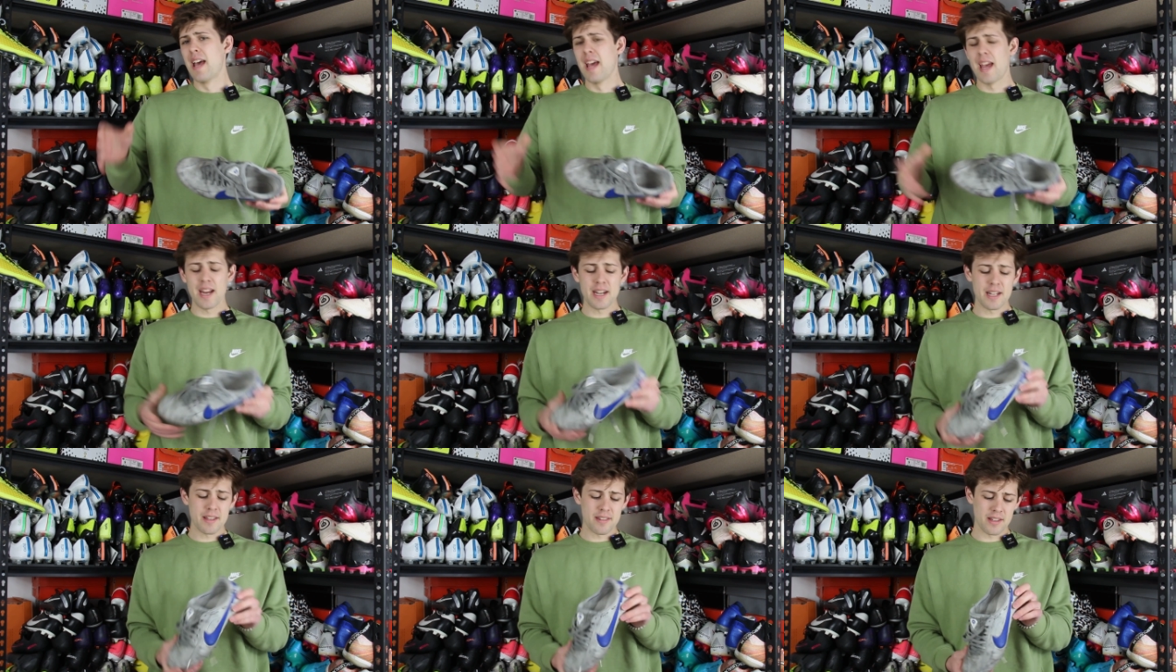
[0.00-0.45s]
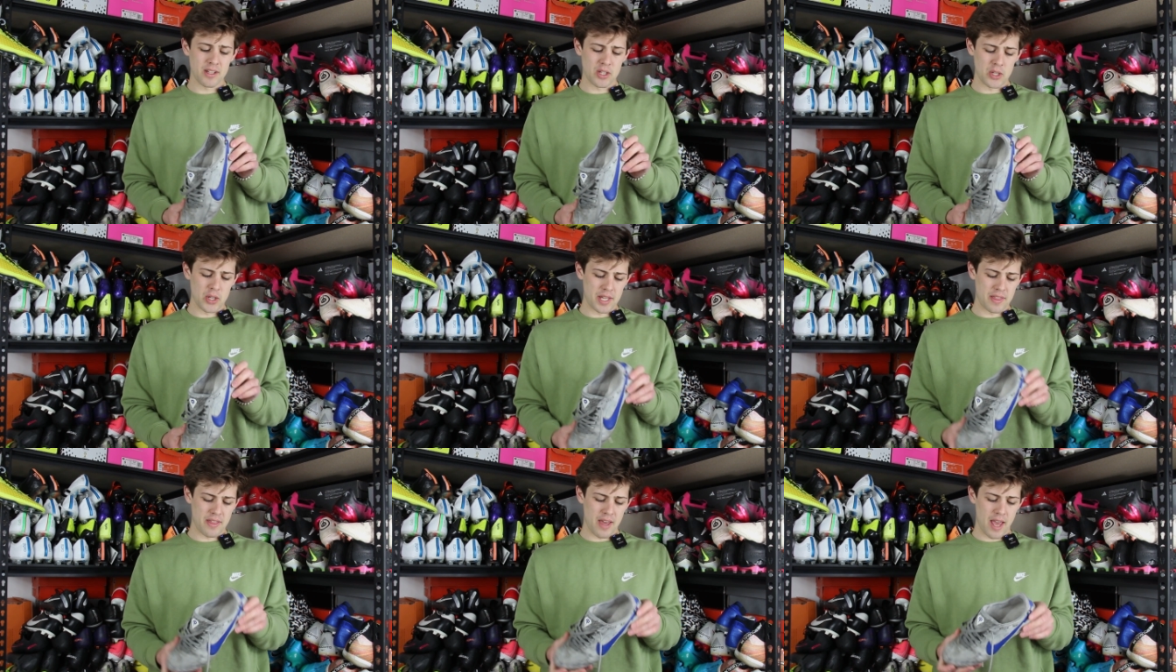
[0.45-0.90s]
anything
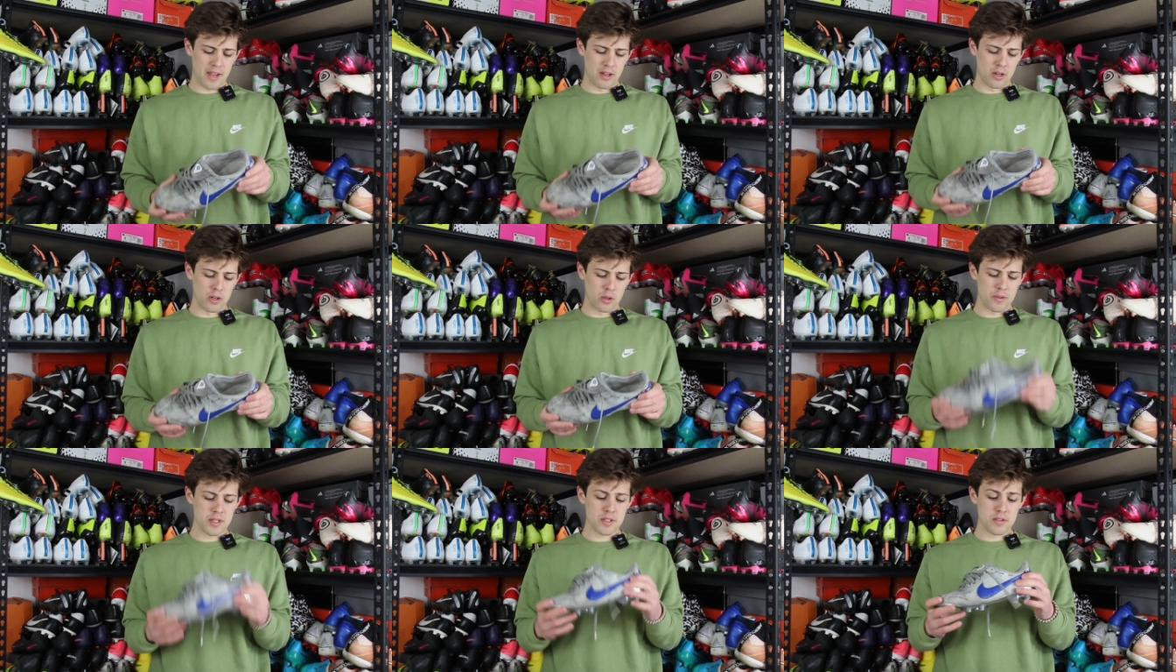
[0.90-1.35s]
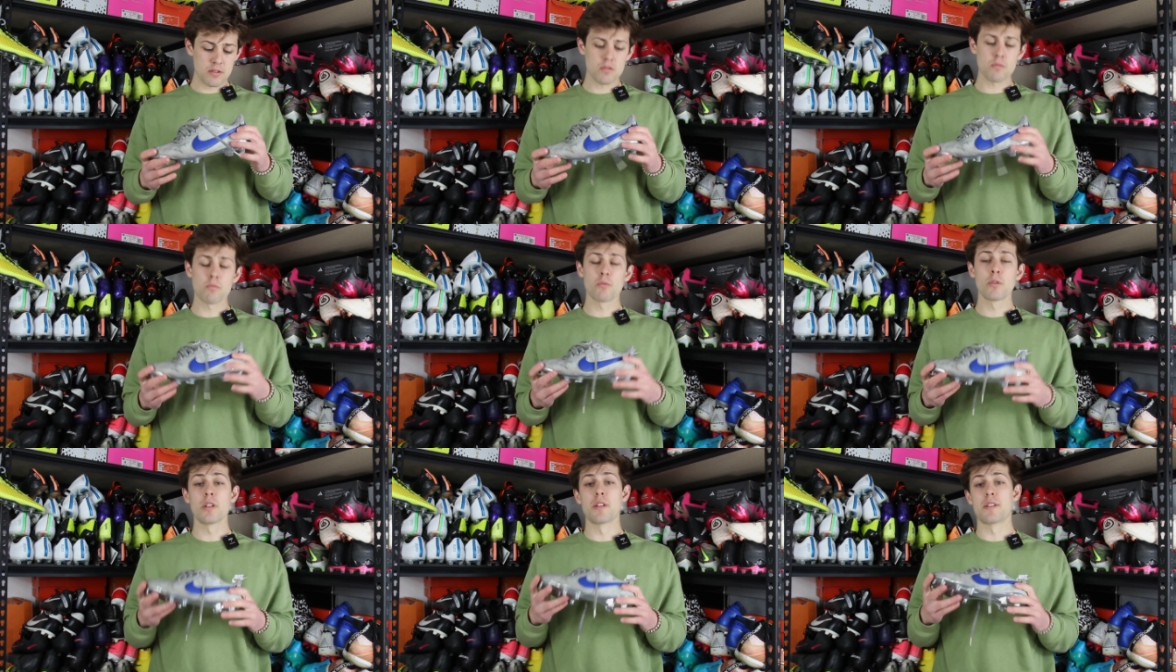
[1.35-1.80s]
like that, this is
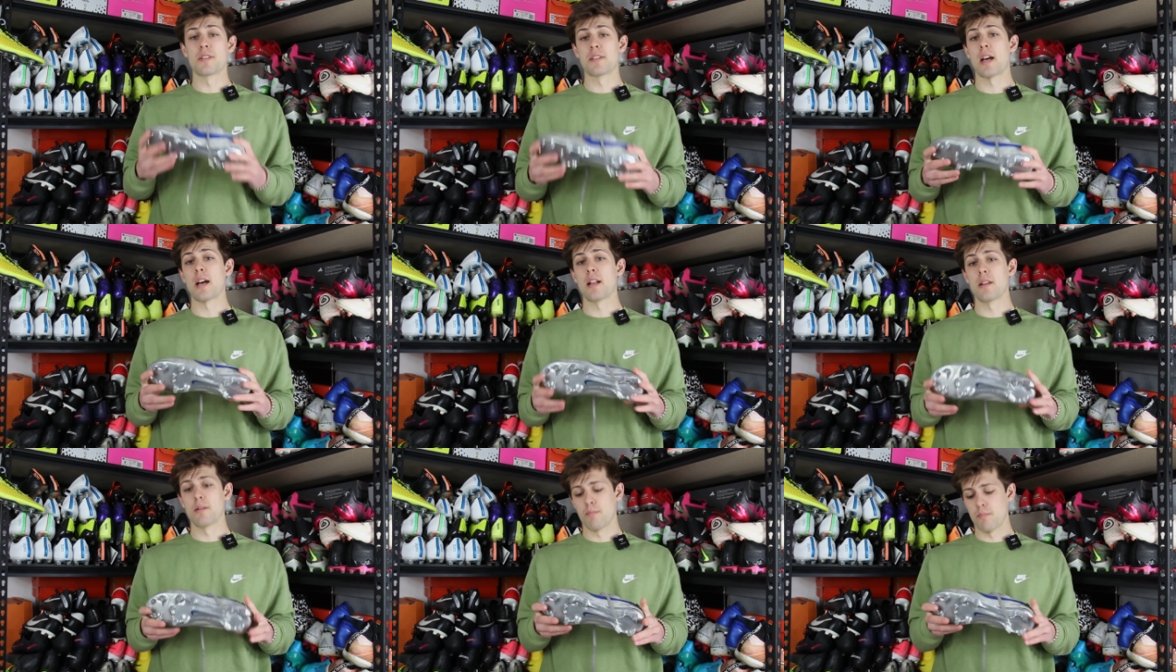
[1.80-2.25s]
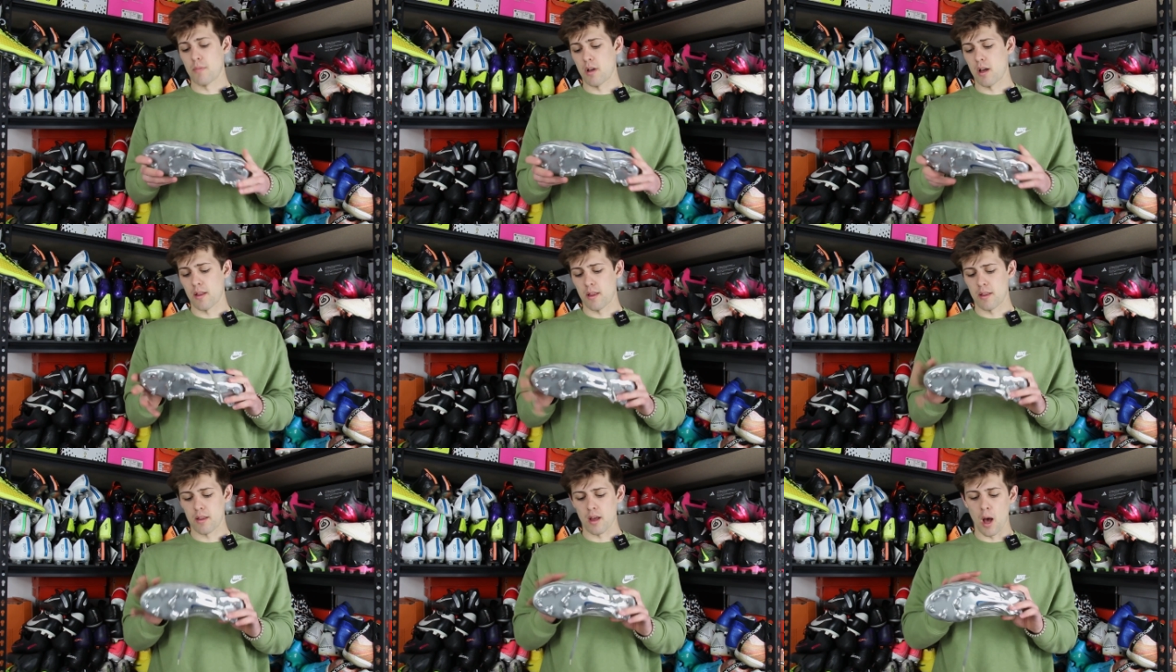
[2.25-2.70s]
a really solid
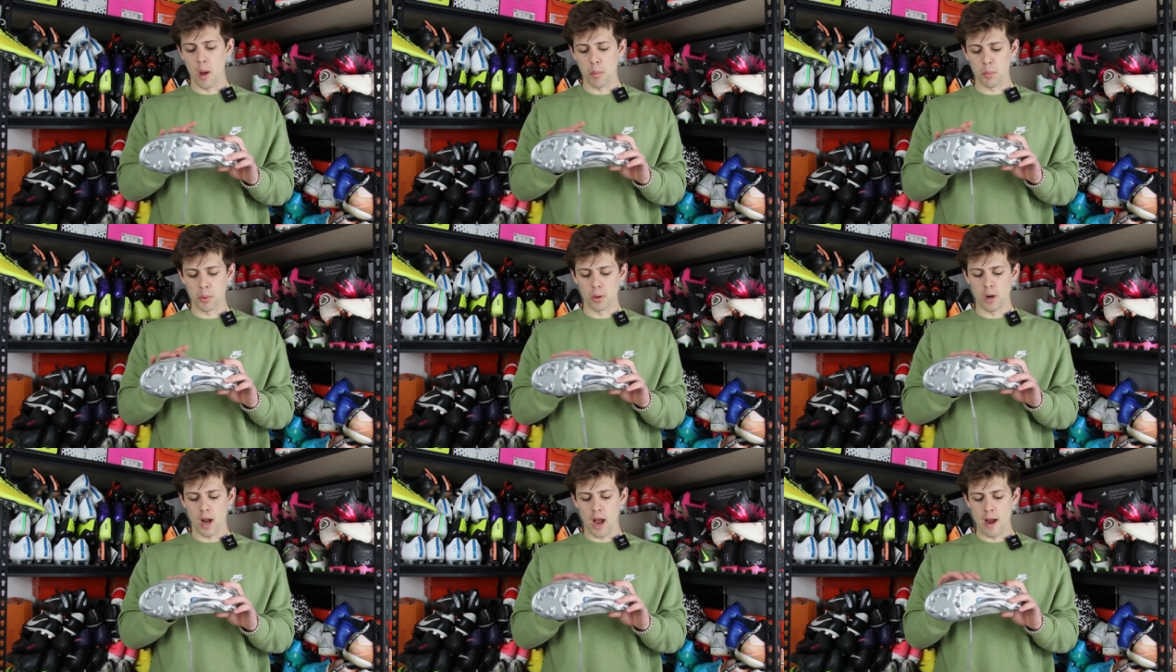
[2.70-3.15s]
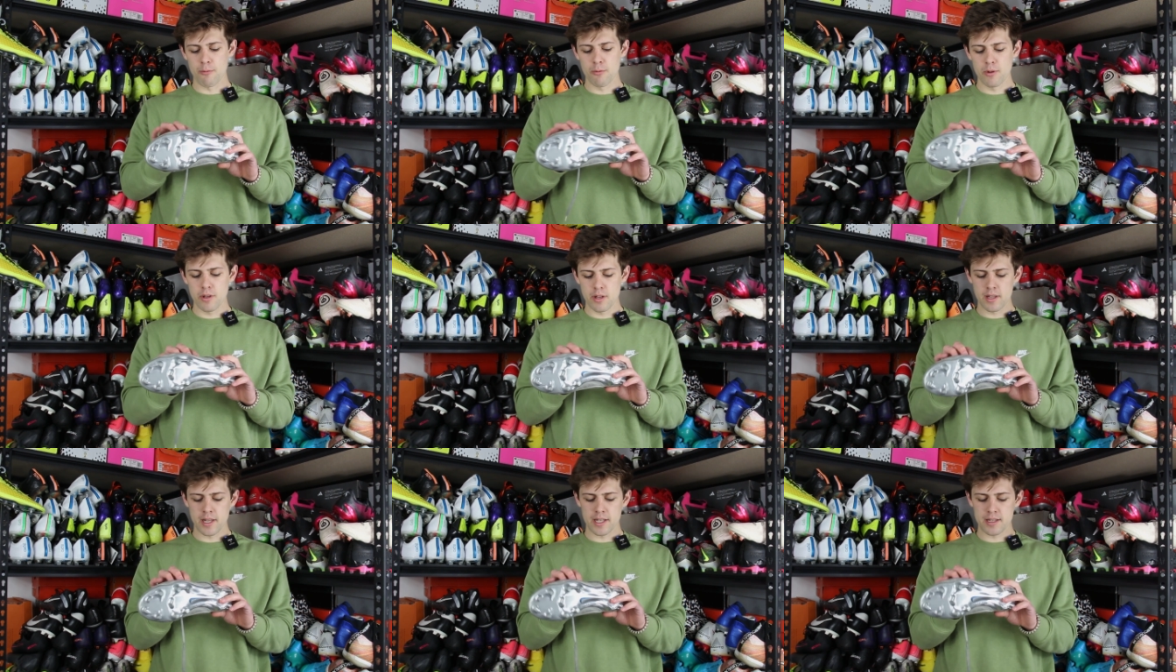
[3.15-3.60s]
upper. I
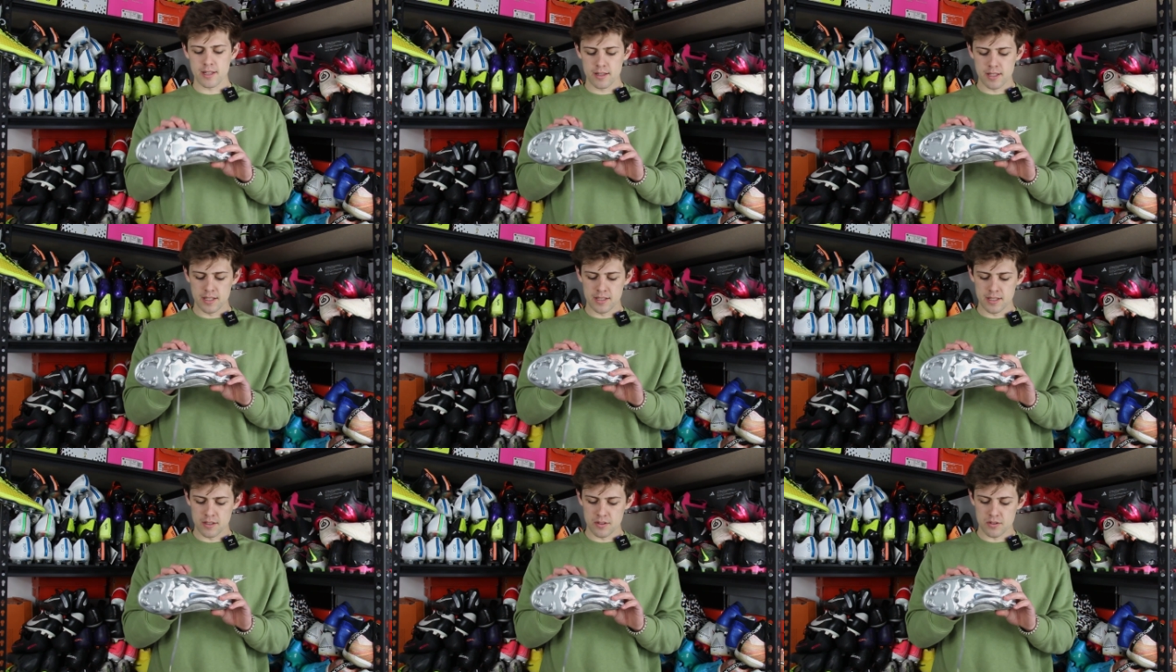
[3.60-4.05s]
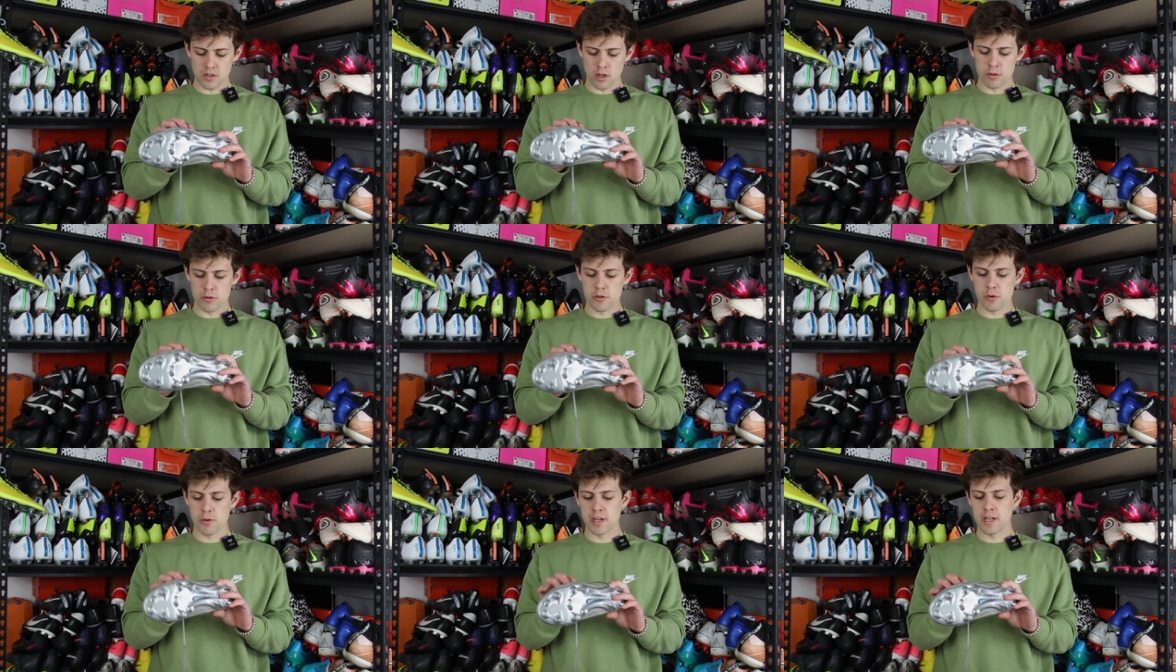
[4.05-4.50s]
really like that they did this
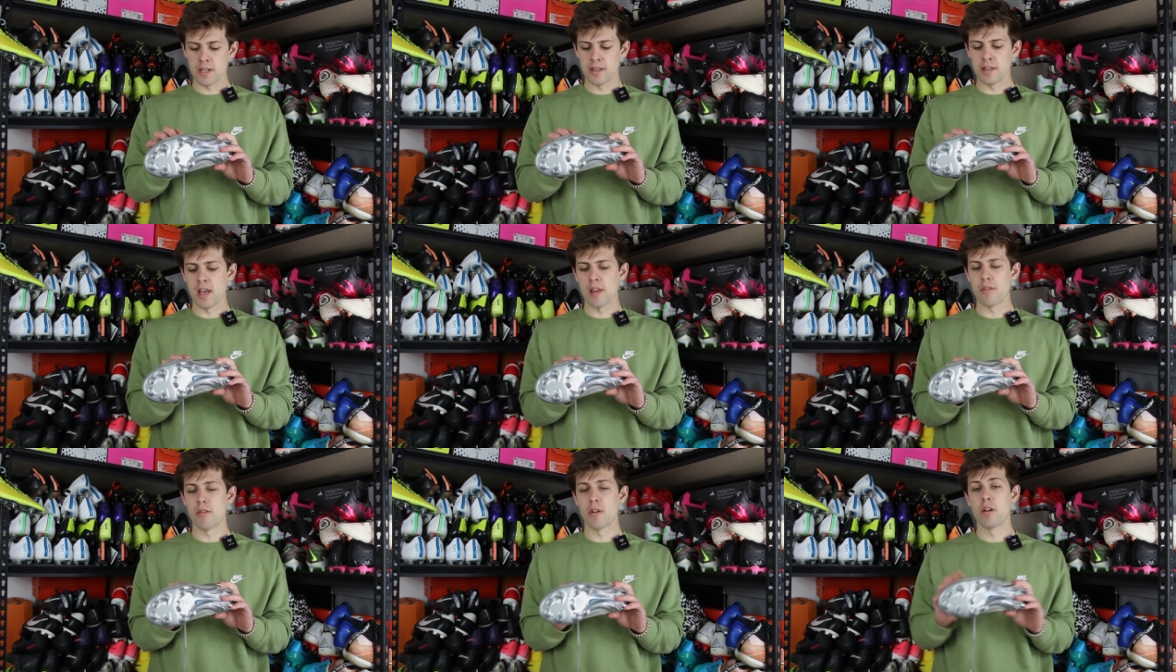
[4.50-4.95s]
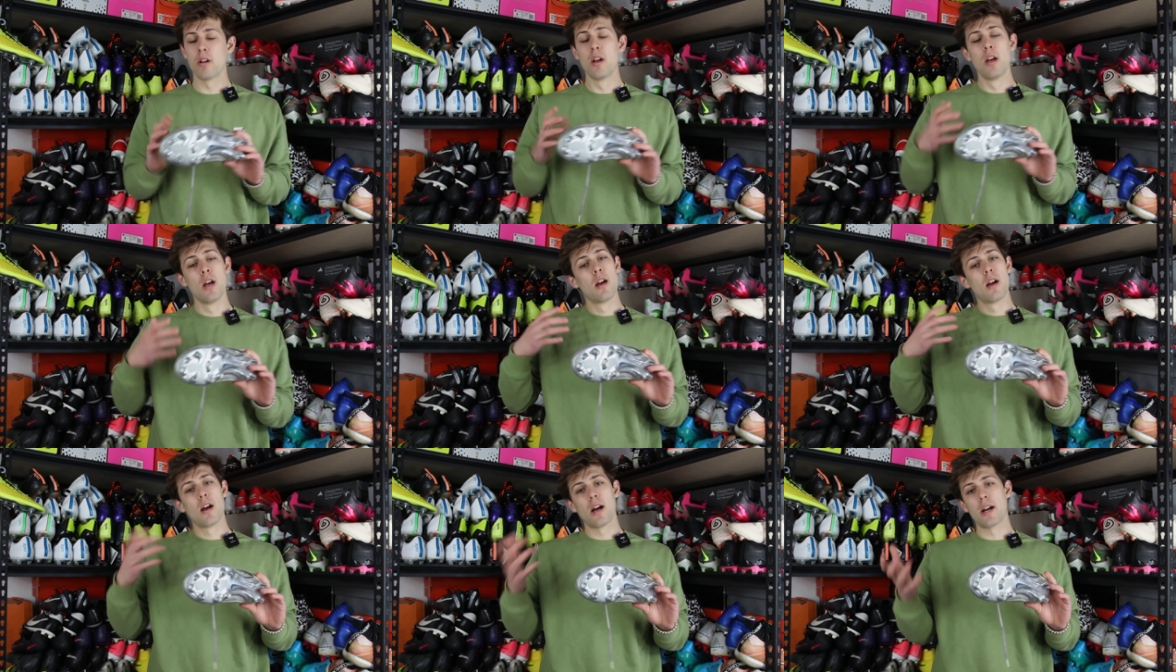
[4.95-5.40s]
untreated
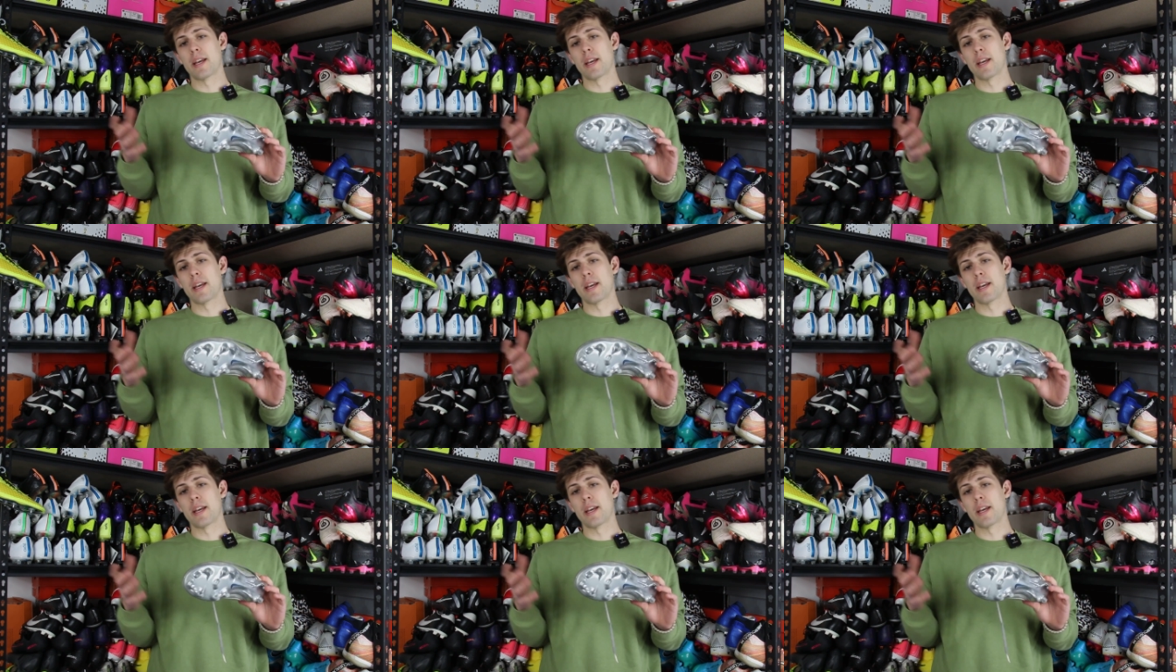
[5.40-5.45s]
leather.